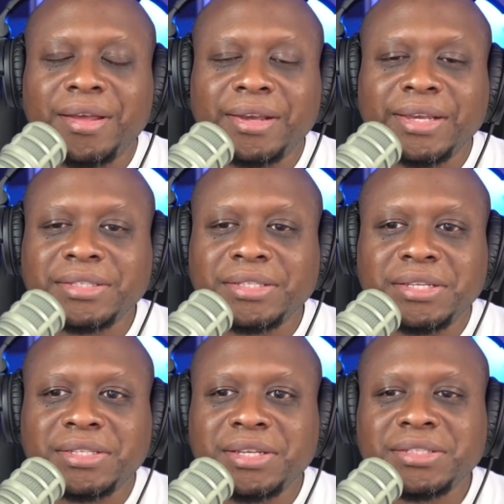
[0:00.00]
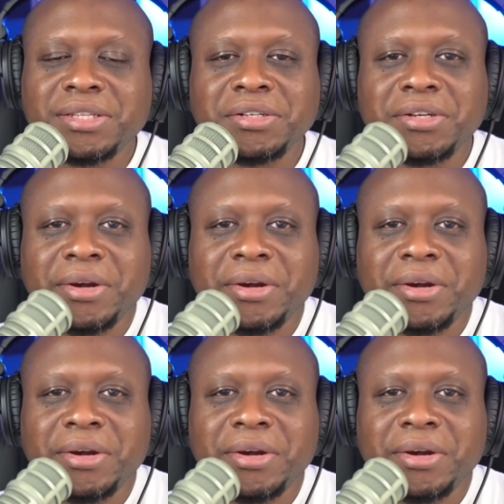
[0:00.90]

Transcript: I guess this is the